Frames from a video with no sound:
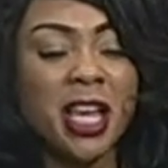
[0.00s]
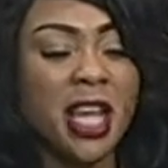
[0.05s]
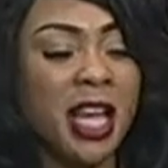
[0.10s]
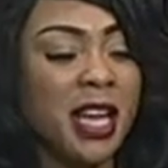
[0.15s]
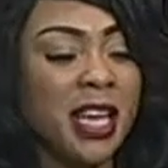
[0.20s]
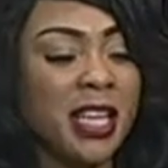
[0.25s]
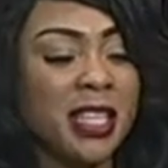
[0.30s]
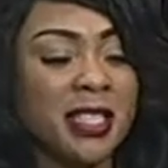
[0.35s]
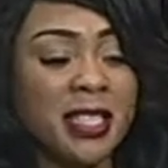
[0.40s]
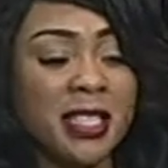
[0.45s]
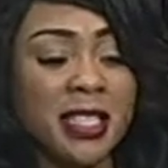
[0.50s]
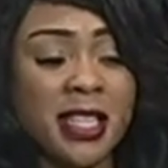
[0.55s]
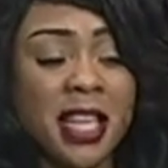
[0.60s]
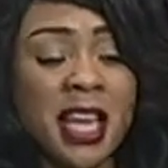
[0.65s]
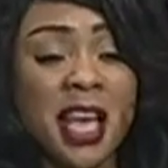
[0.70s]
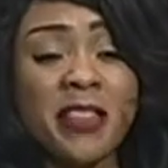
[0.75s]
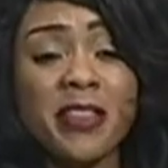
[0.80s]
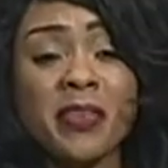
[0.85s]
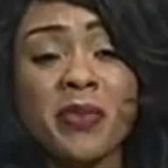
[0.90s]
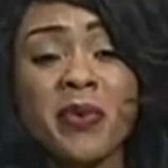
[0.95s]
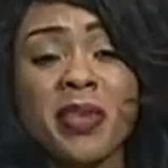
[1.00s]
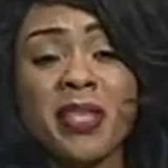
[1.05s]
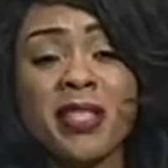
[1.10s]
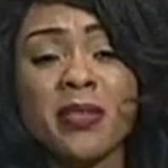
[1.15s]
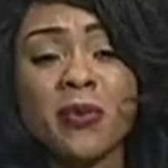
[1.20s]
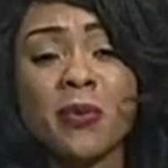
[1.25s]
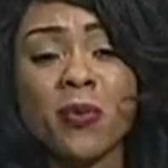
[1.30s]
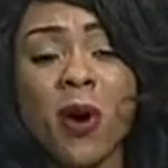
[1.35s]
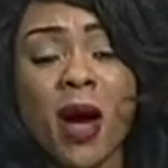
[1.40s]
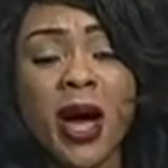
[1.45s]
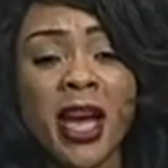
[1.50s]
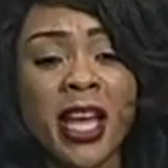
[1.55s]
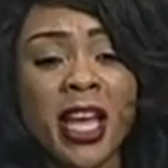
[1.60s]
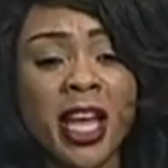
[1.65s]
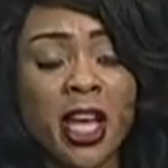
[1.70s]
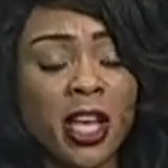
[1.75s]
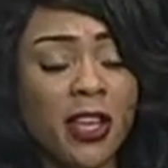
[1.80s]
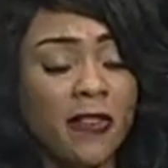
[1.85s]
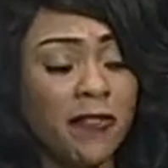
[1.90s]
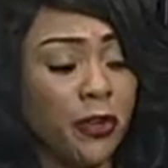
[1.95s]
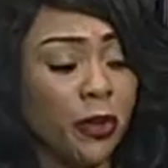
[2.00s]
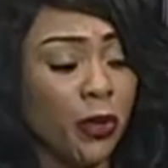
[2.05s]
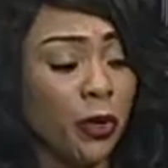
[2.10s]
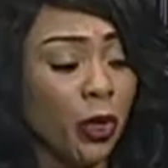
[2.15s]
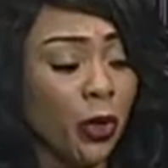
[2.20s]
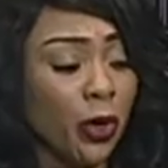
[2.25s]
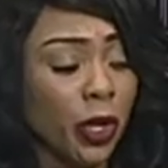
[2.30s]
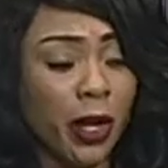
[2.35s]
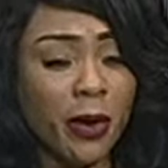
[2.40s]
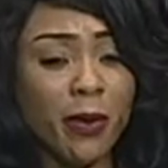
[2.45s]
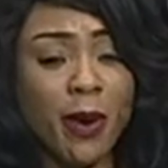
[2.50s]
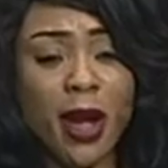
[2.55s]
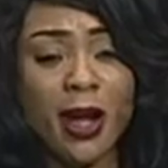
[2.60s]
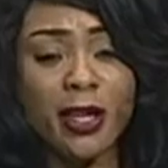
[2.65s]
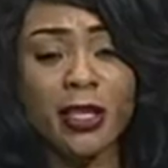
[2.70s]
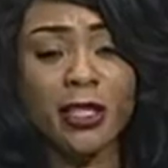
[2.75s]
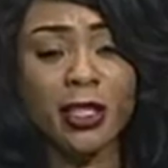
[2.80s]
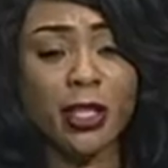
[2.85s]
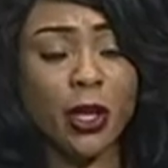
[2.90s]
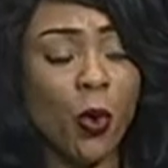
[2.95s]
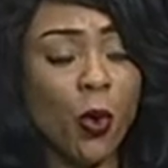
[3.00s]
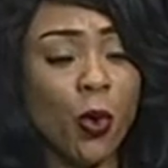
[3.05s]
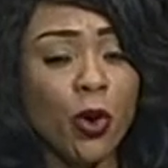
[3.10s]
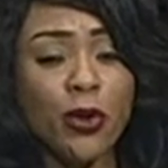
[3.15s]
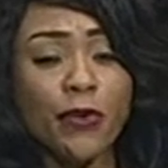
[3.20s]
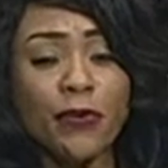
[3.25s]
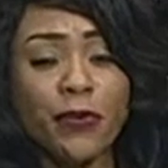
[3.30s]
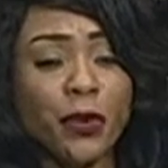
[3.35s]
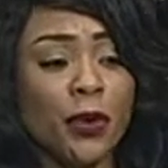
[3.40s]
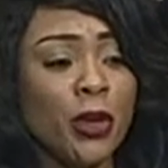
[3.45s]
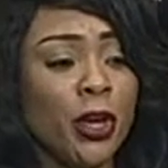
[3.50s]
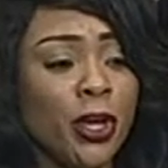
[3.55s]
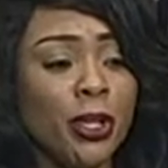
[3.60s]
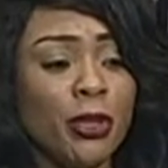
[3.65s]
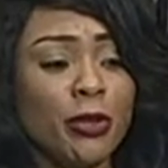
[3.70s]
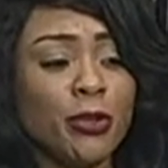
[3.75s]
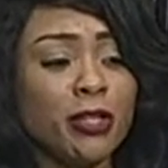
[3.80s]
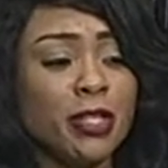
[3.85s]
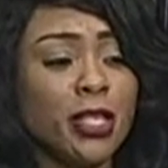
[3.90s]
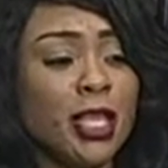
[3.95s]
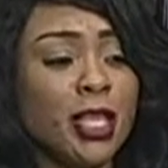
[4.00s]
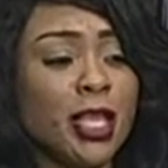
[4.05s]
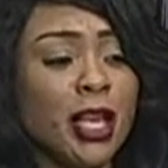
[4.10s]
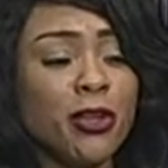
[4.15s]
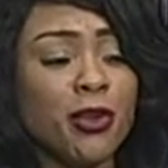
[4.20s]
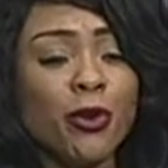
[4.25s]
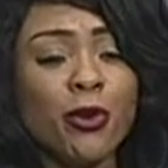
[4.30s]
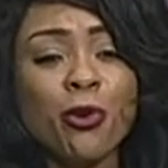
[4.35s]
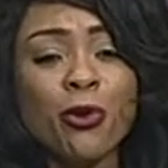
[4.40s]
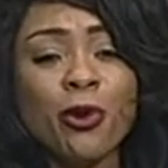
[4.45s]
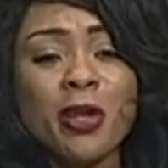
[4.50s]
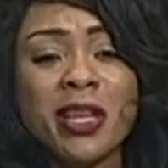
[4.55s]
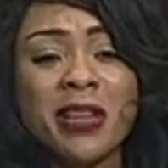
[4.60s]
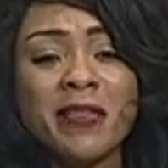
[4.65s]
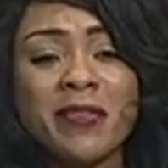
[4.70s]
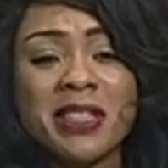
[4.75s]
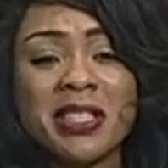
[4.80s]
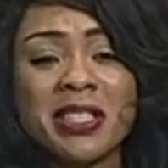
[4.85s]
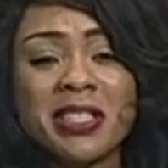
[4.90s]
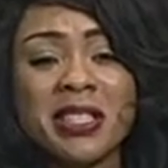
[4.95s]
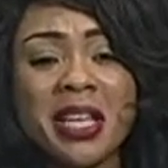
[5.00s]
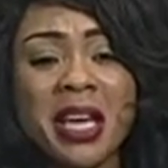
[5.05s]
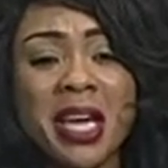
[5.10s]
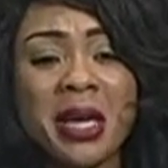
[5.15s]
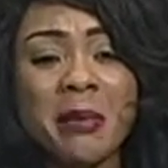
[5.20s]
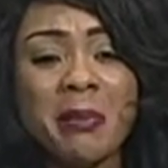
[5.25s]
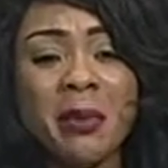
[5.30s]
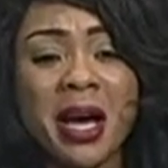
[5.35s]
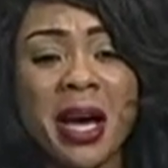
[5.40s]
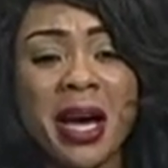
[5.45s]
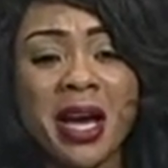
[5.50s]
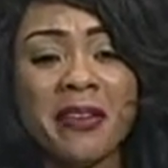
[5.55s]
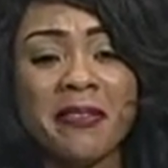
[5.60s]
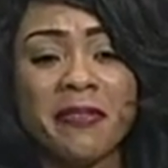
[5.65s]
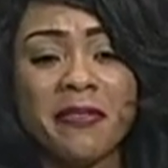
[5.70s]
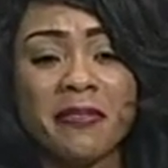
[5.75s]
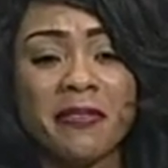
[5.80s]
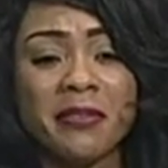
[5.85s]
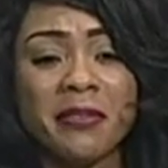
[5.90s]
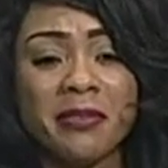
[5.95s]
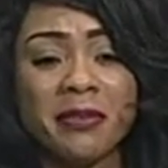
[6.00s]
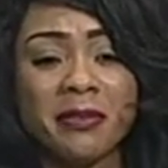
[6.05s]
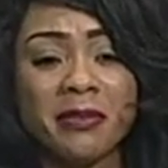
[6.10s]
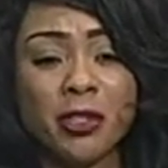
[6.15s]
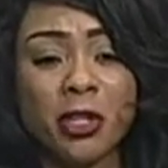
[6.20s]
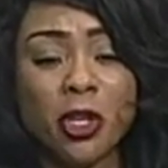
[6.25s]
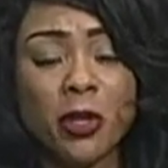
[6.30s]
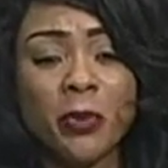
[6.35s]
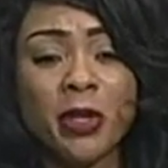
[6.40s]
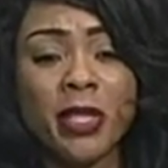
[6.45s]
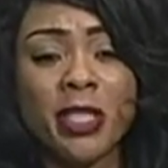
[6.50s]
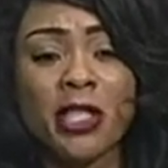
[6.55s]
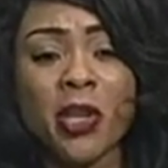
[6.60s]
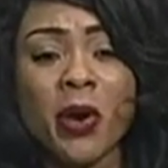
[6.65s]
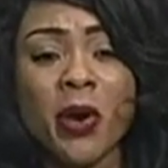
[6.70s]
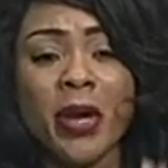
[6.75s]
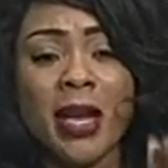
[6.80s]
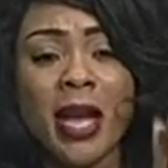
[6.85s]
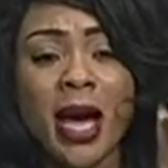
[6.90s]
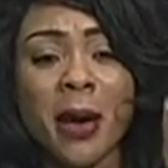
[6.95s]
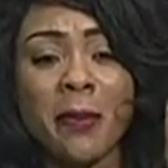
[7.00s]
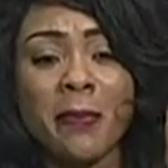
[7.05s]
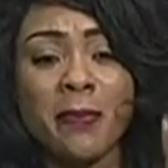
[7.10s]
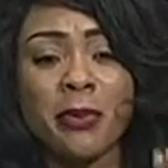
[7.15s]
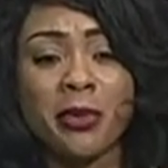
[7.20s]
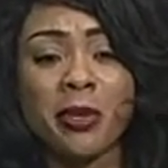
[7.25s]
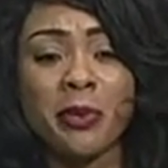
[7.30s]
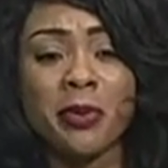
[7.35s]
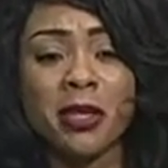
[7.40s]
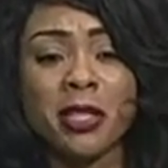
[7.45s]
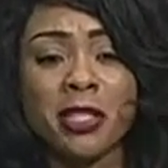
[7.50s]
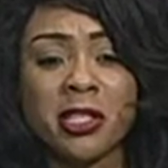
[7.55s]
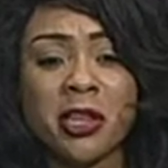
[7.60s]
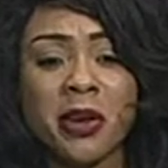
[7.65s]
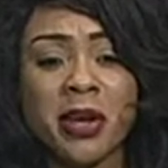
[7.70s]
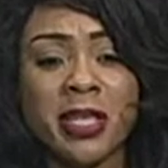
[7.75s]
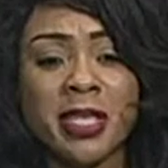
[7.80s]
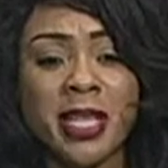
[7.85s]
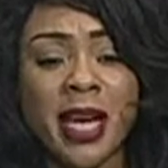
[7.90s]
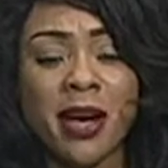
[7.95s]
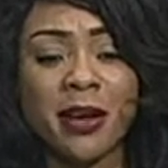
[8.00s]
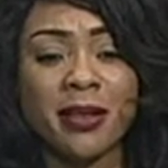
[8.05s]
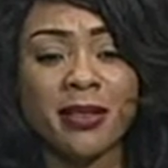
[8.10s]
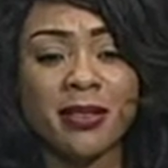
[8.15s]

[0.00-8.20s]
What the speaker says: Listen, they are the reason why. If you look around, all of you, you see that you all live the same life. Nobody's going up, nobody's going down.